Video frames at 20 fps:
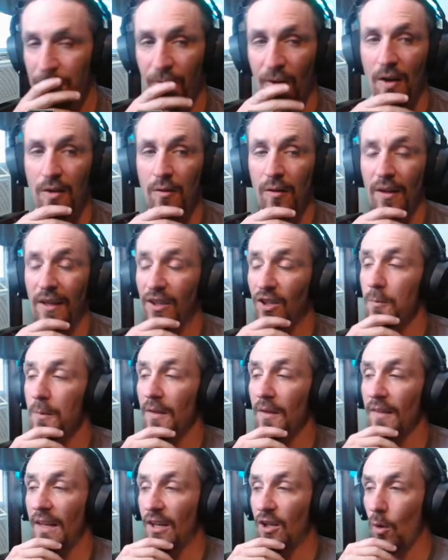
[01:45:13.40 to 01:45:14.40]
Like, you
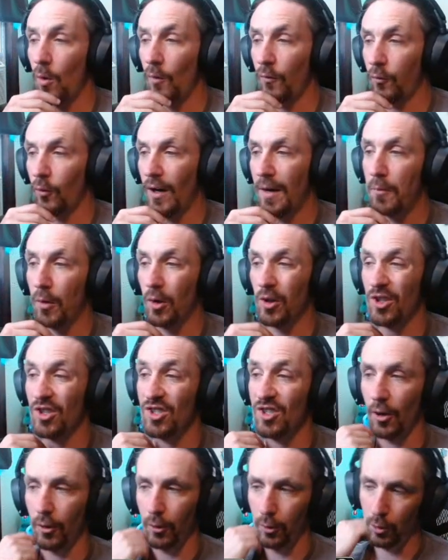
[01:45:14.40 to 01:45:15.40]
mean like go for a more
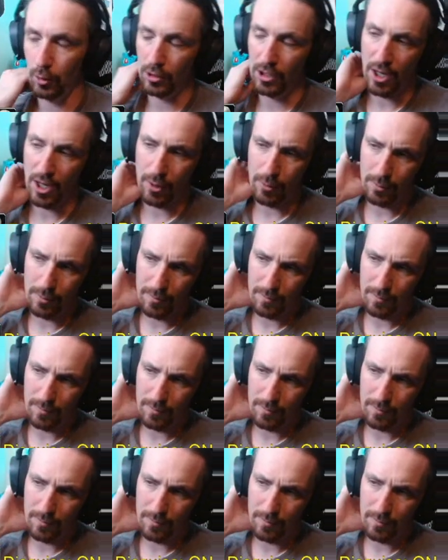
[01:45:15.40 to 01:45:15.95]
subtle glow?